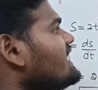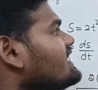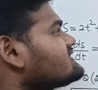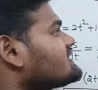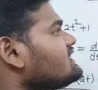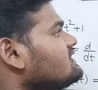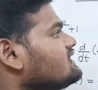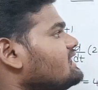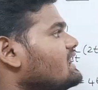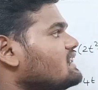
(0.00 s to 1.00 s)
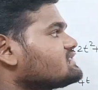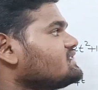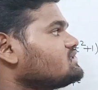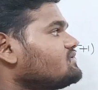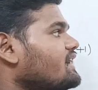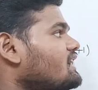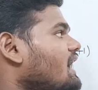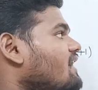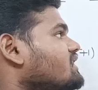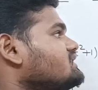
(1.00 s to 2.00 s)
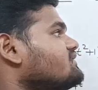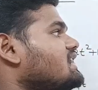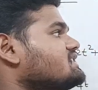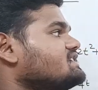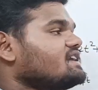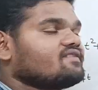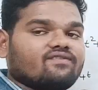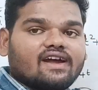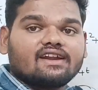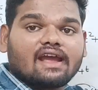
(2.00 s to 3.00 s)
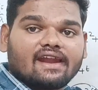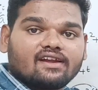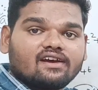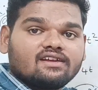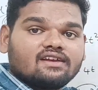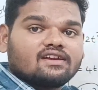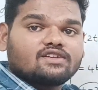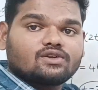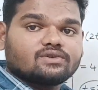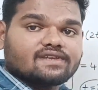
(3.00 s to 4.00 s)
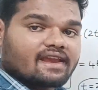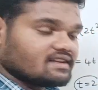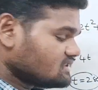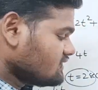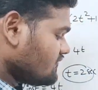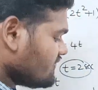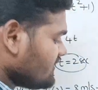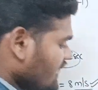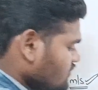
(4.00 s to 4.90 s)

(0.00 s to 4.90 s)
they are asking? They are asking to find the average velocity at 1 and 2 seconds. What we